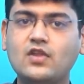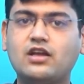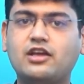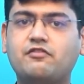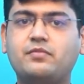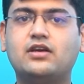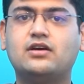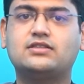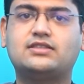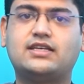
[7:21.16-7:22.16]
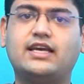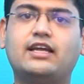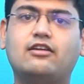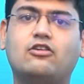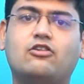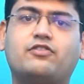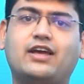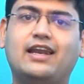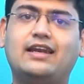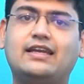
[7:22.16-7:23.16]
give me a scale of
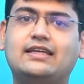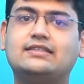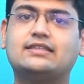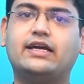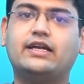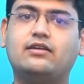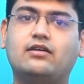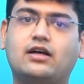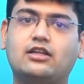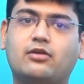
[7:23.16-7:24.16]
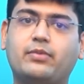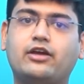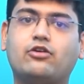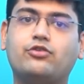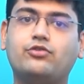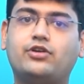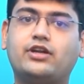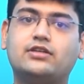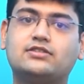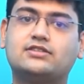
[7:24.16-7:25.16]
calories and other
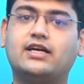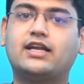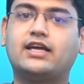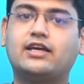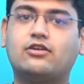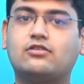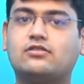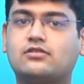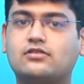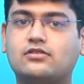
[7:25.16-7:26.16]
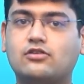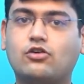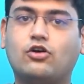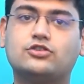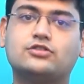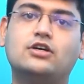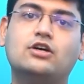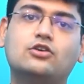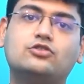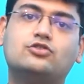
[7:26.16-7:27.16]
micronutrients that I cannot cross.
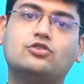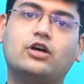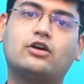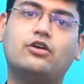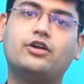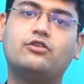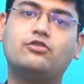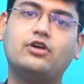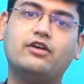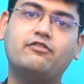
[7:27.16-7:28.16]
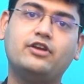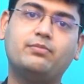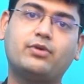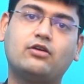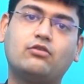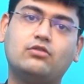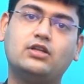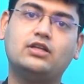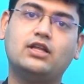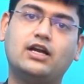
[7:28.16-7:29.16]
So according to every
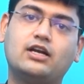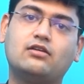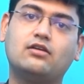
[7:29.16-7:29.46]
prakruti that